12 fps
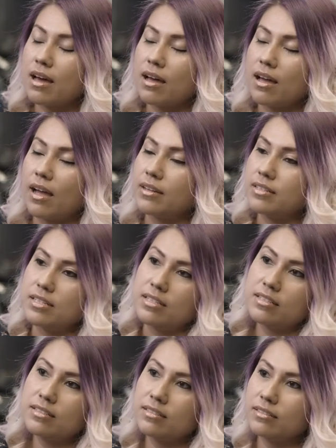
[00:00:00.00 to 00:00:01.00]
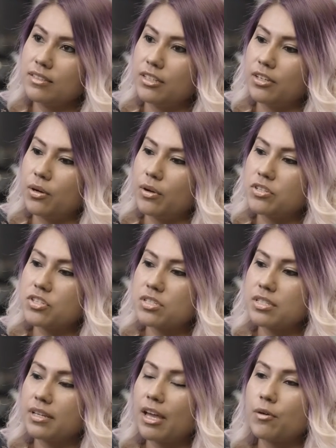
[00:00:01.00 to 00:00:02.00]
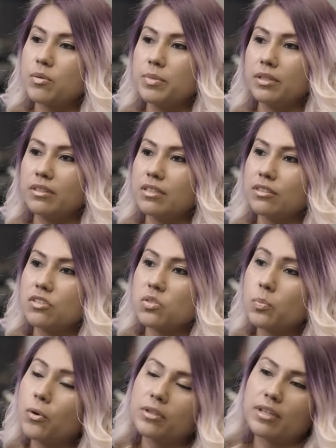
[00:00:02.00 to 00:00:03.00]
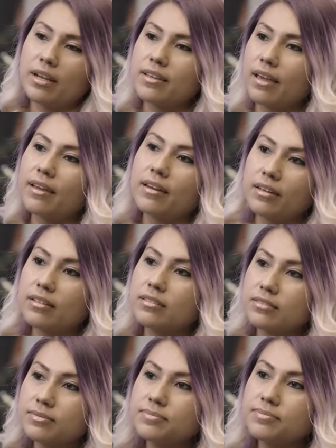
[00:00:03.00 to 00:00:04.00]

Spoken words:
that I need, you know, and just the accountability and the support that I get here.